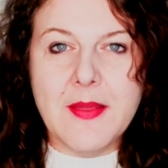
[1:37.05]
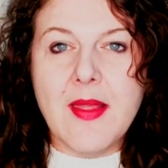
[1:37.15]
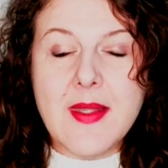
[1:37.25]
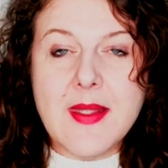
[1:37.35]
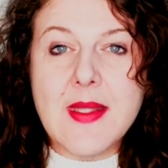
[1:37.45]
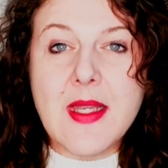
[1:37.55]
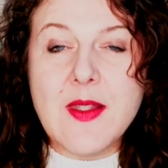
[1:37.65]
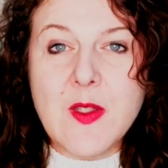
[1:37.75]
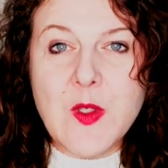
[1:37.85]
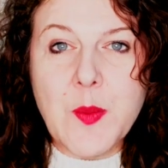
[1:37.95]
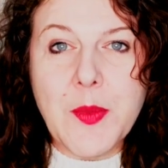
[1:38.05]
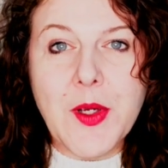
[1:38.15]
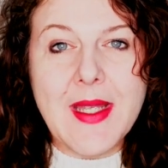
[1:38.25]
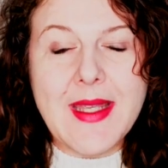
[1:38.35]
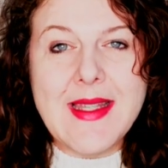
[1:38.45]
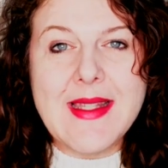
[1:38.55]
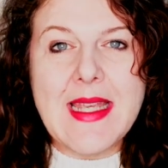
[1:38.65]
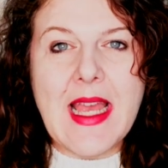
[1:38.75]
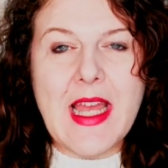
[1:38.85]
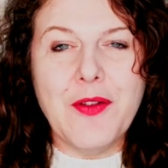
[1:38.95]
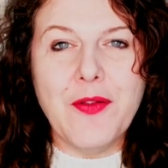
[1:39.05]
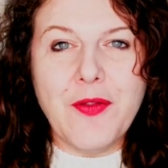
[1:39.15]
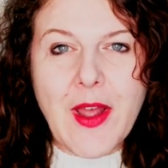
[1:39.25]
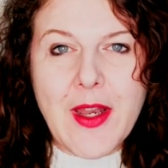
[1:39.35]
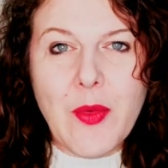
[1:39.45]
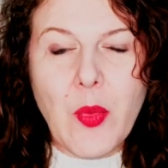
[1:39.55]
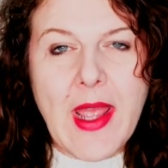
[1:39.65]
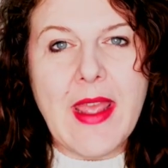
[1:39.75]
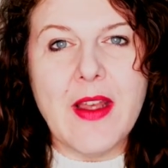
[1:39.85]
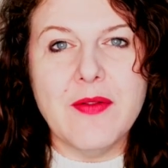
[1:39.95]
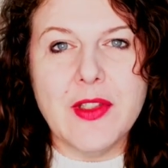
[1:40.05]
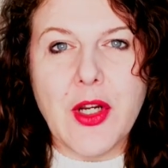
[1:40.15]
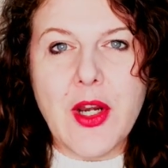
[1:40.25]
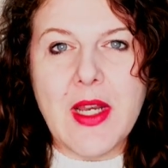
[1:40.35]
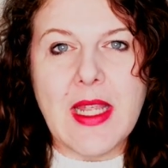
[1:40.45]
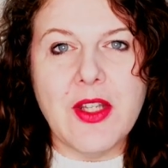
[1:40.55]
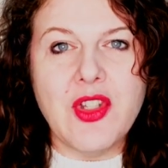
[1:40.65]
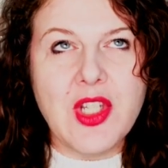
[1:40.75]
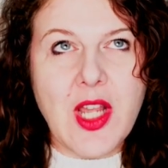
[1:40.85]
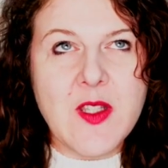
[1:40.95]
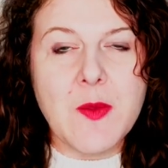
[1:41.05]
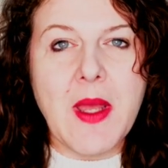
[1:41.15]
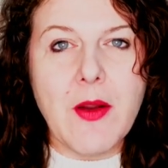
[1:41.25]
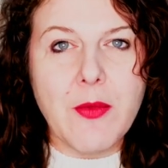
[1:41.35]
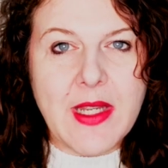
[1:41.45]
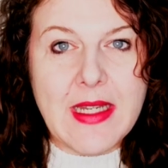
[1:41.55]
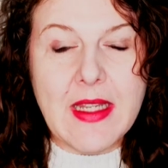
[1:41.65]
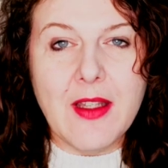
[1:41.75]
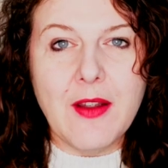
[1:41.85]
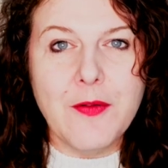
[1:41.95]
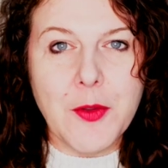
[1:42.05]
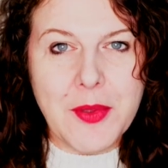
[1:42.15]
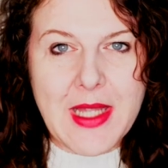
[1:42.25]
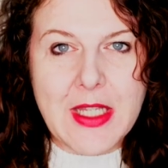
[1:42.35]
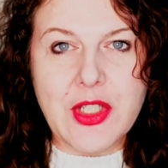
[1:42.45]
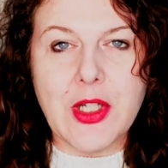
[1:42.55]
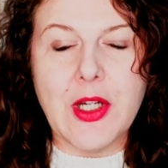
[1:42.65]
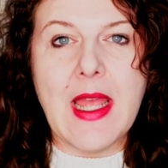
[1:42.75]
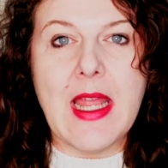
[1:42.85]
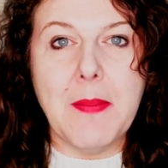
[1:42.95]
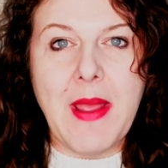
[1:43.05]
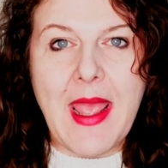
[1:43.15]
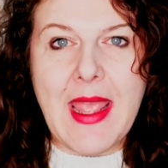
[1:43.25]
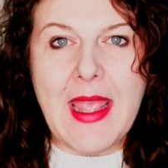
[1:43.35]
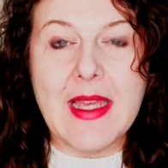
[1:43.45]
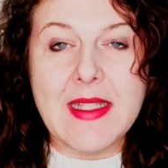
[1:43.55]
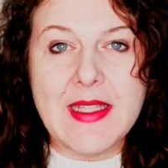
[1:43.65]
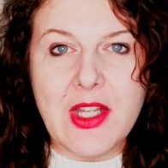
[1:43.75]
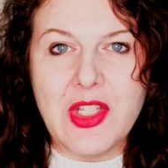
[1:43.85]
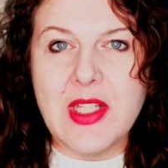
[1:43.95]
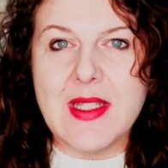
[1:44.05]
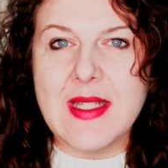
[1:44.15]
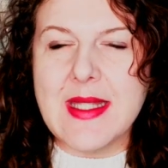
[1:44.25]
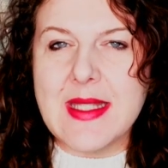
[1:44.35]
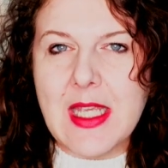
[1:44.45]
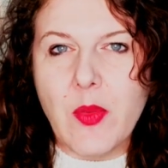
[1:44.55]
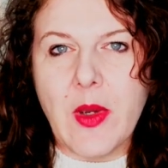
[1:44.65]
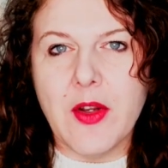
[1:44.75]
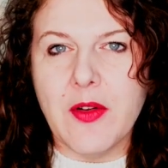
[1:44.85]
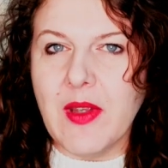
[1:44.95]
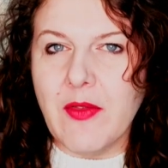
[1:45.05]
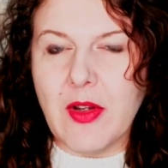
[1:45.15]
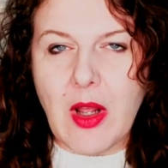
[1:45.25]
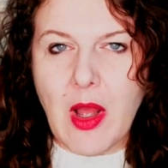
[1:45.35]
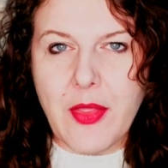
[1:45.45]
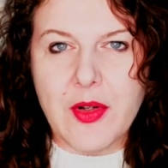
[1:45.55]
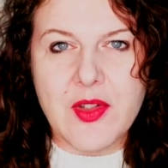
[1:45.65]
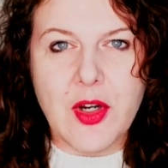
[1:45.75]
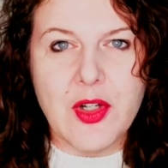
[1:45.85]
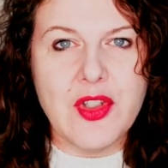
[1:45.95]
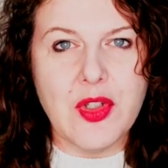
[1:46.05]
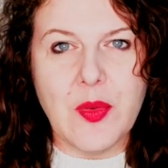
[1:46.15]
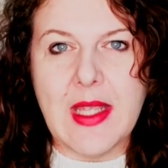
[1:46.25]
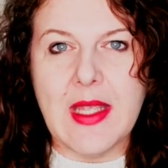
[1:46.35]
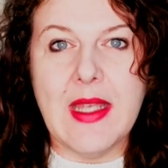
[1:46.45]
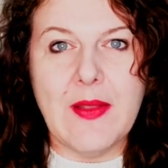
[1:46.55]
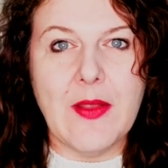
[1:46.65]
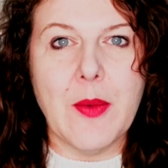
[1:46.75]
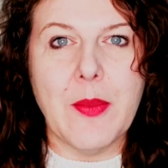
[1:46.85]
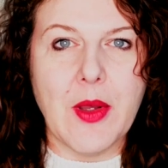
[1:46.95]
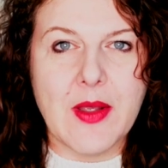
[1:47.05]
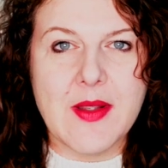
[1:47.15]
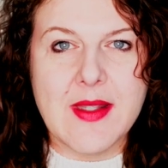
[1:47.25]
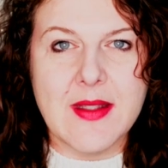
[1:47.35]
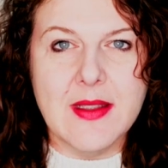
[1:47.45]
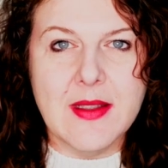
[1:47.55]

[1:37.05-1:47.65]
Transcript: This is a super easy and fun way of learning just by reading for pleasure and paying attention to see what your favorite authors are doing in their books.